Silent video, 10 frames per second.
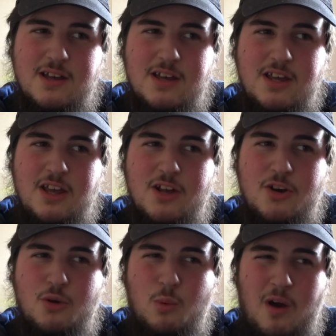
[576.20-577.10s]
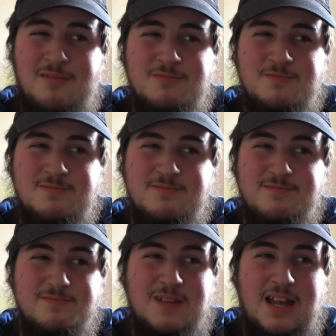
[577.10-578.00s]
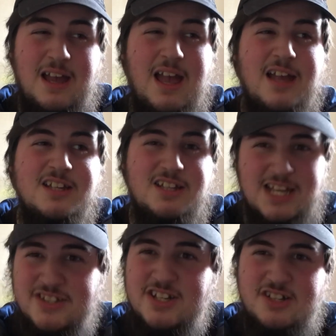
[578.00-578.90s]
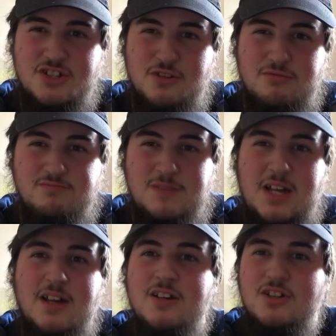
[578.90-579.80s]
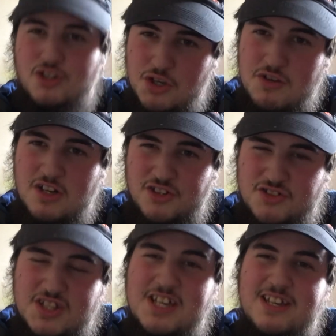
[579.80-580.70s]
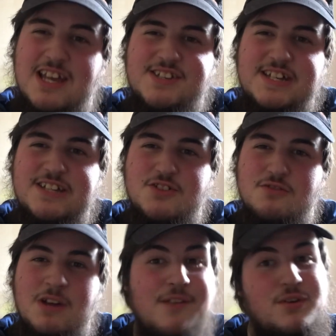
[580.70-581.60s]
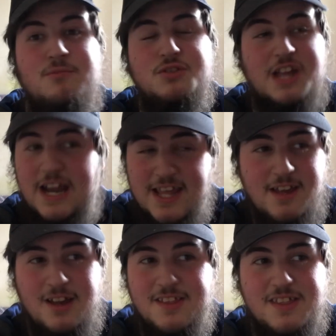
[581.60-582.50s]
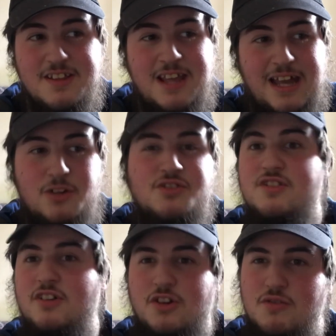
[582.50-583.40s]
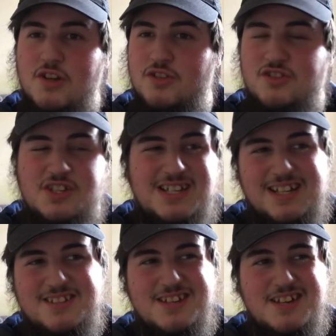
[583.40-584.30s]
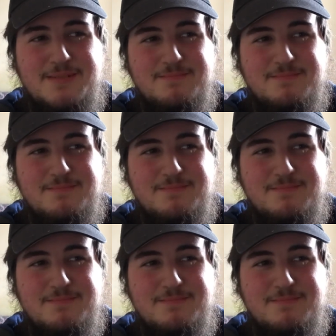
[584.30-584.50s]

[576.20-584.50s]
You know what? Yes, I do. Curiosity, yes, I do. If it was anything else than curiosity, I'd say